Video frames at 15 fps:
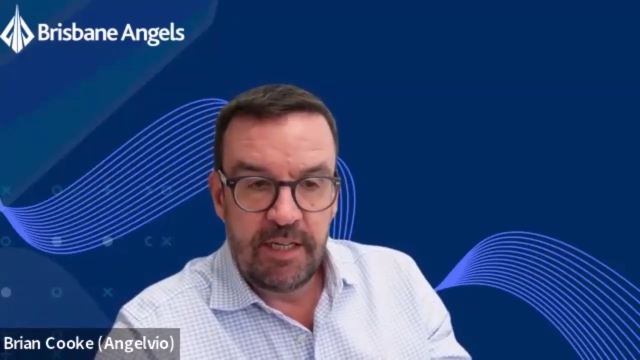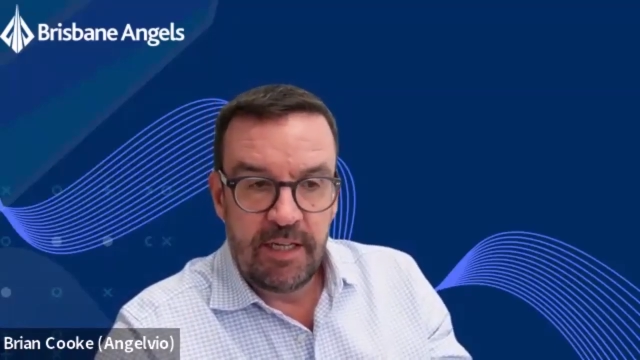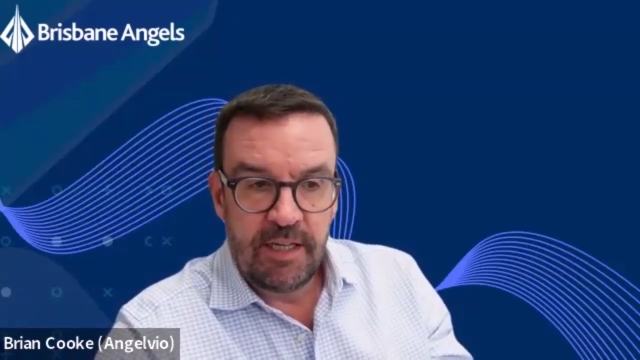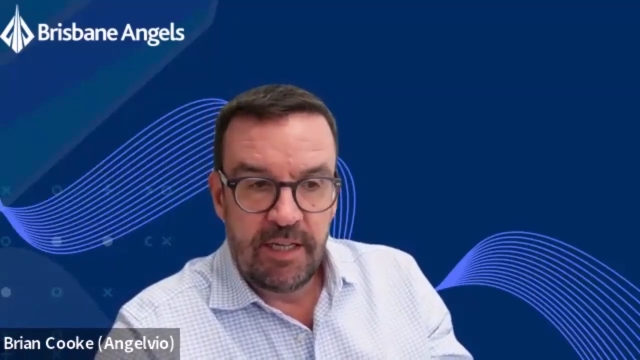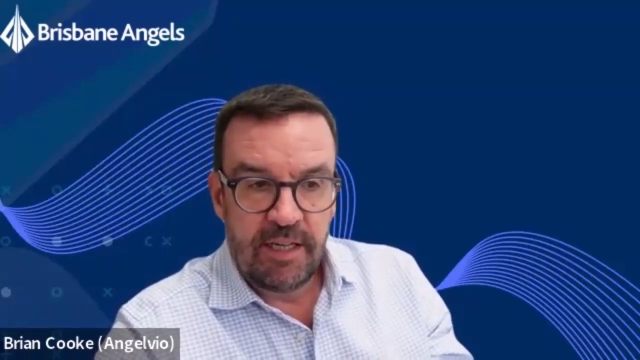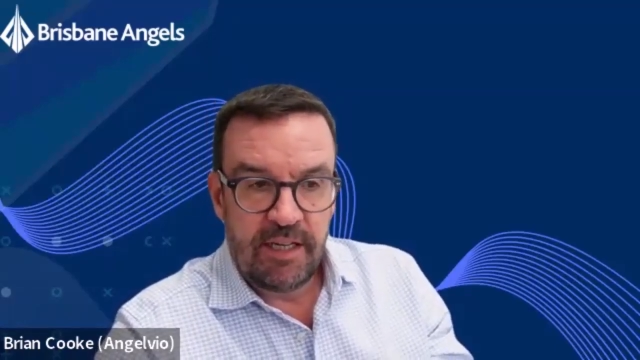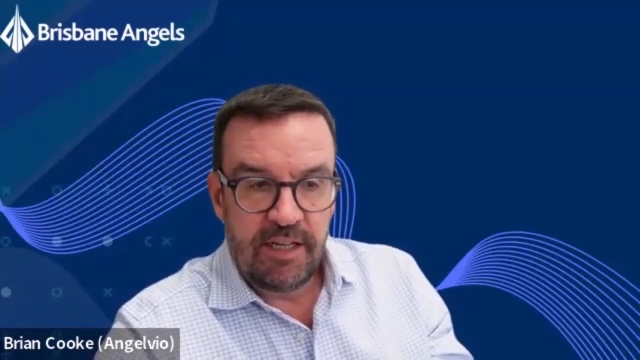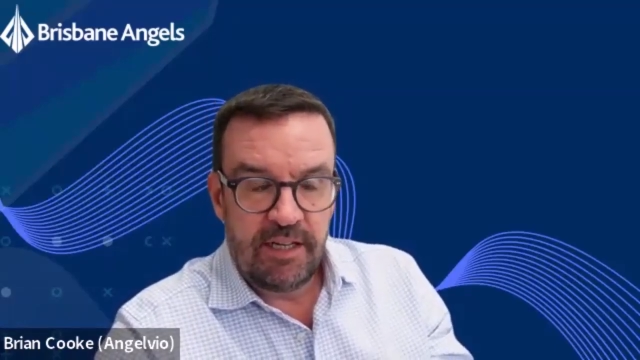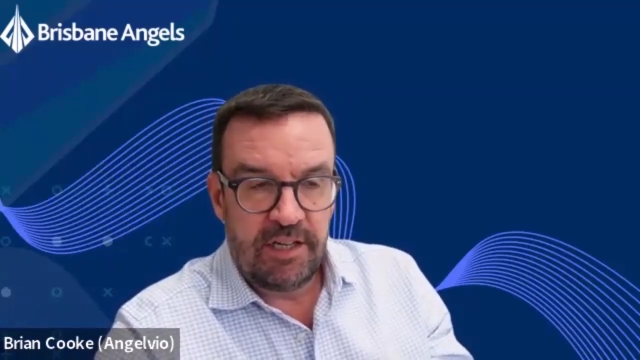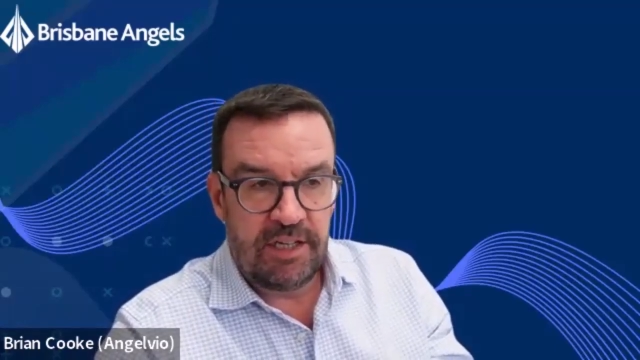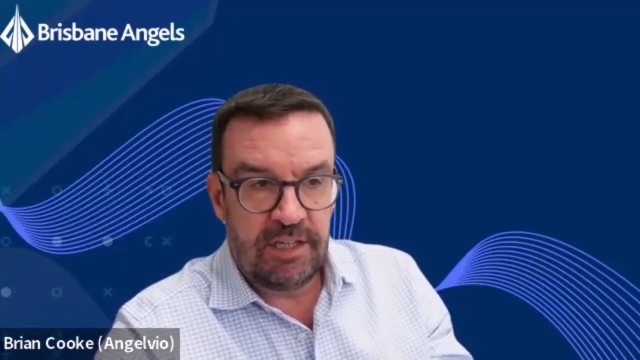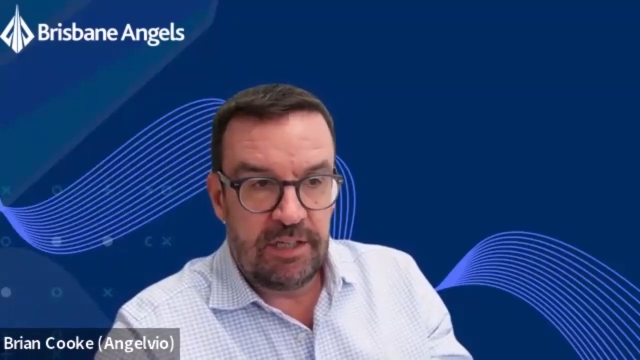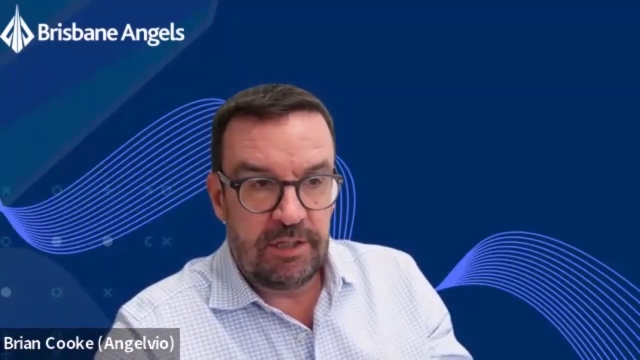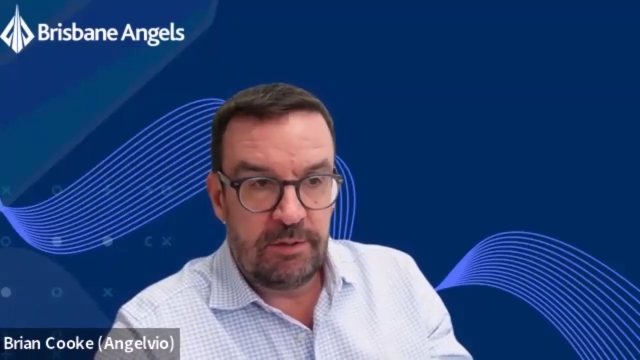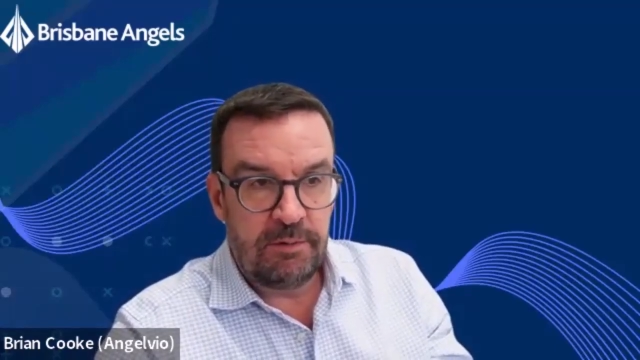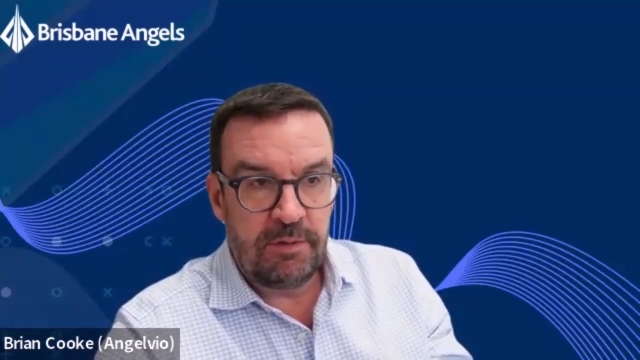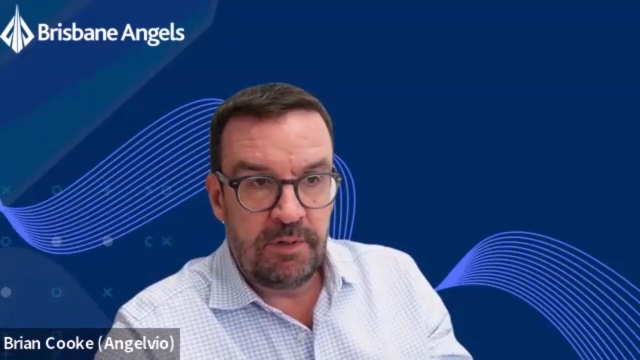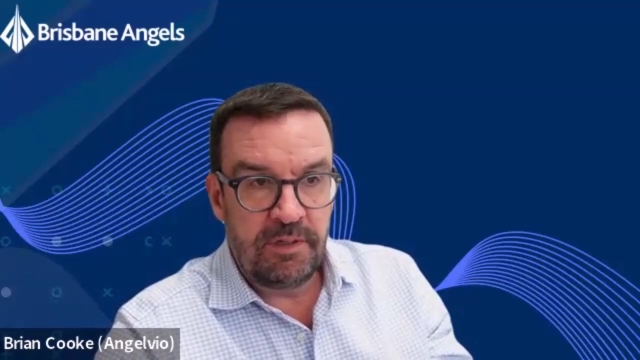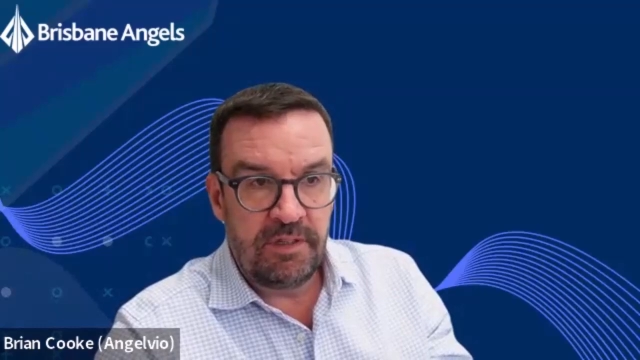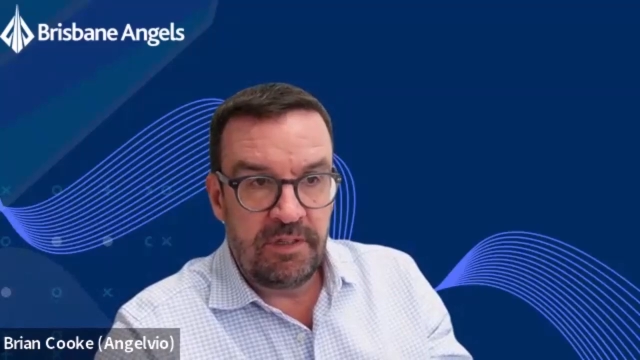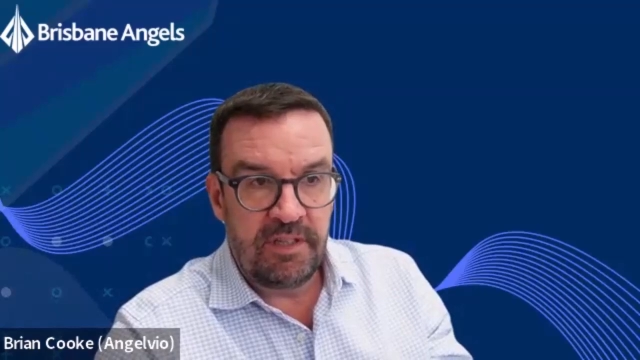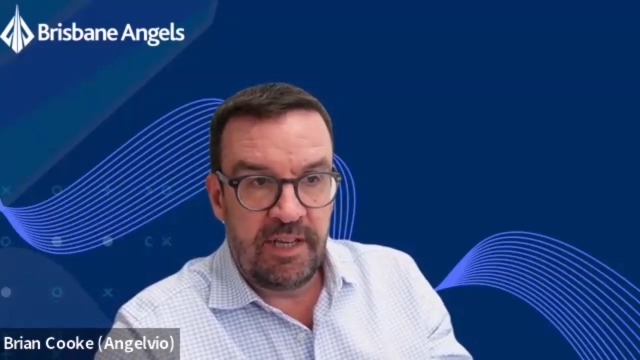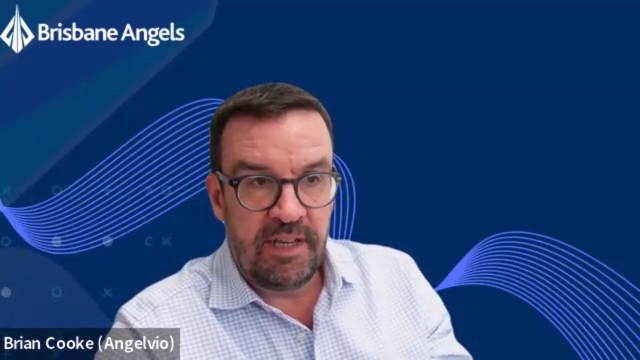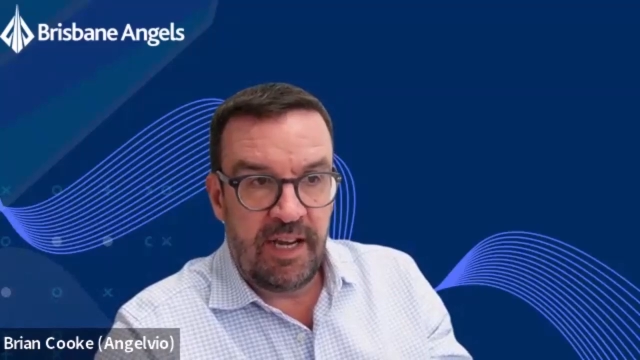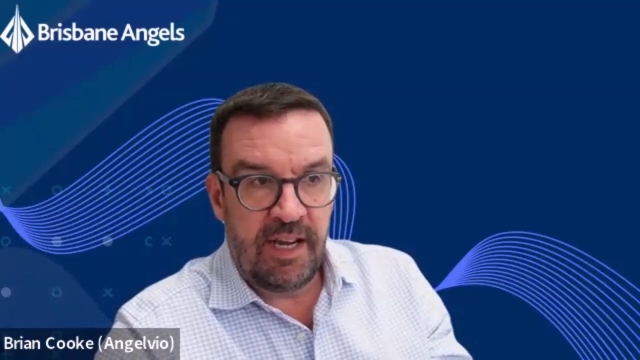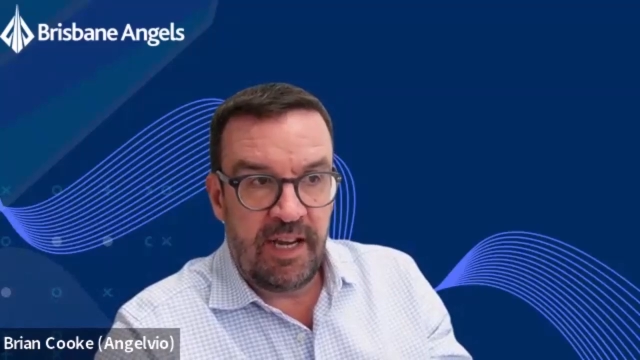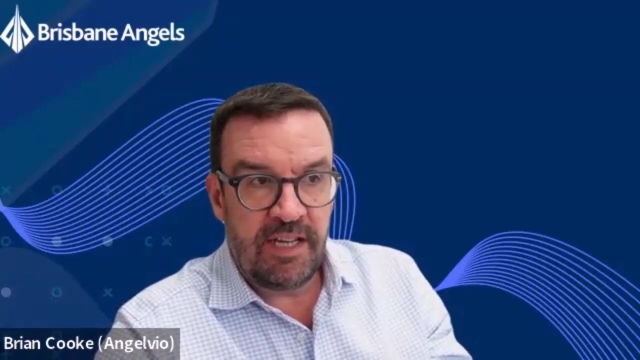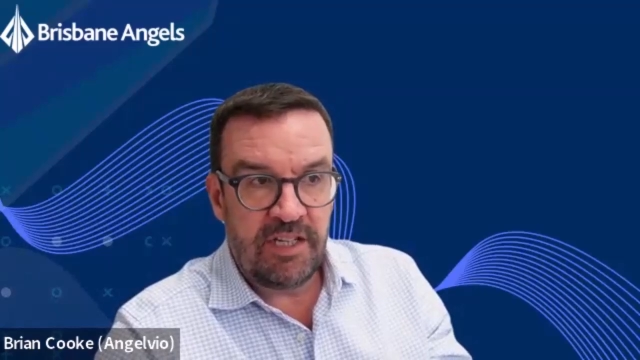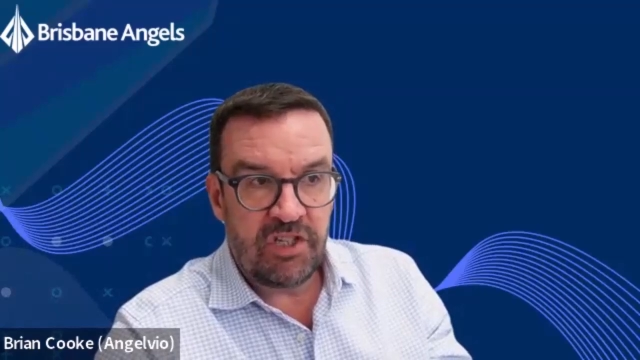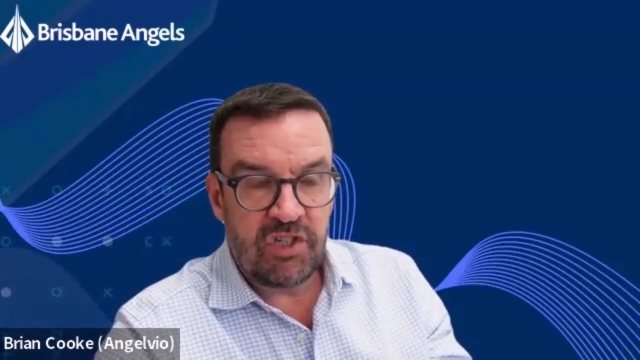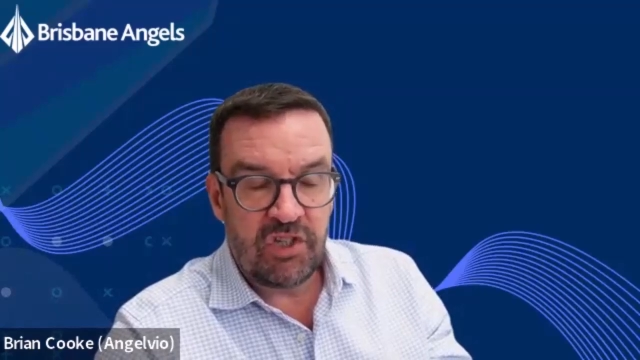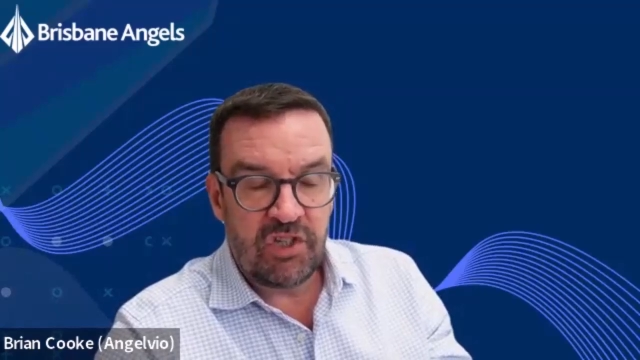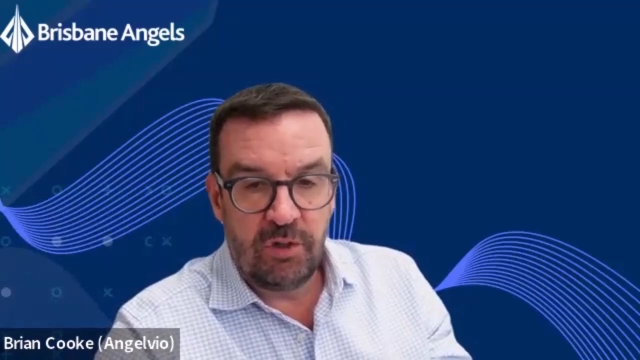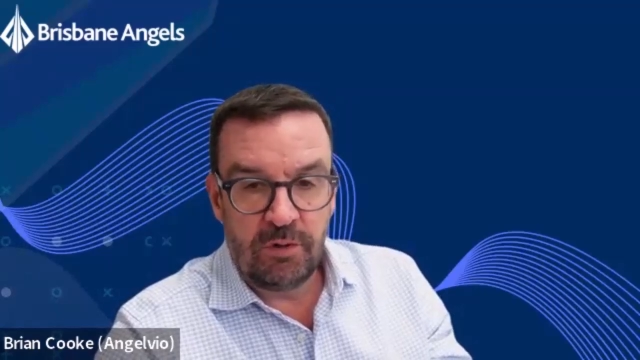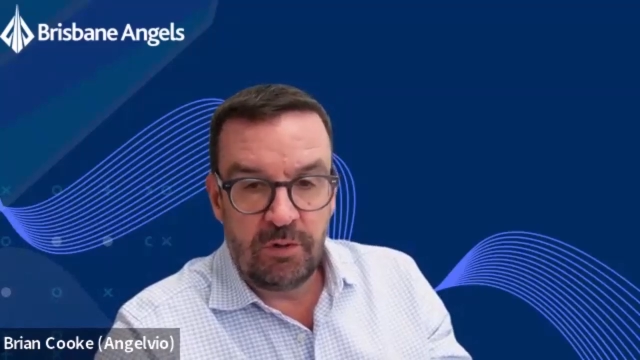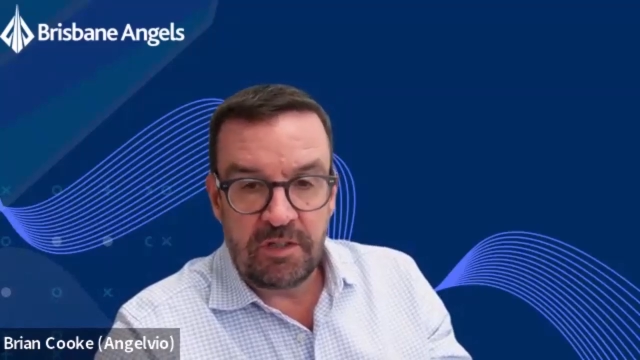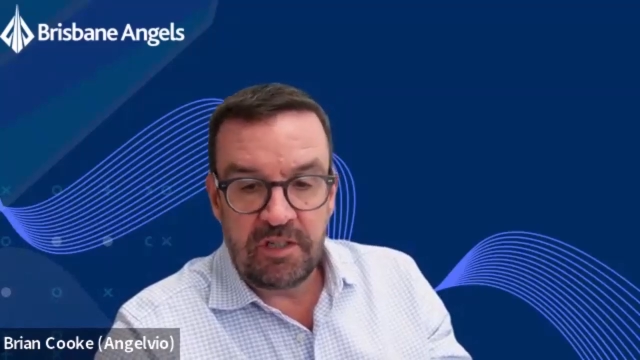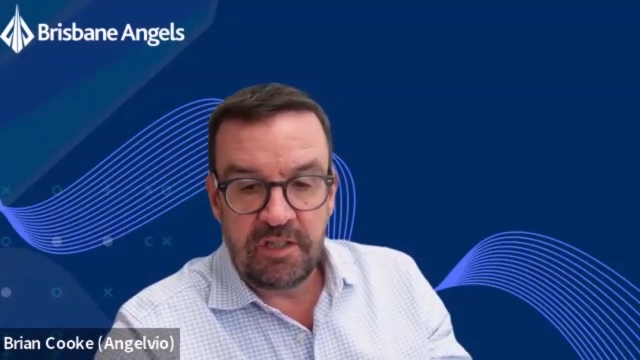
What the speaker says: Now, they sold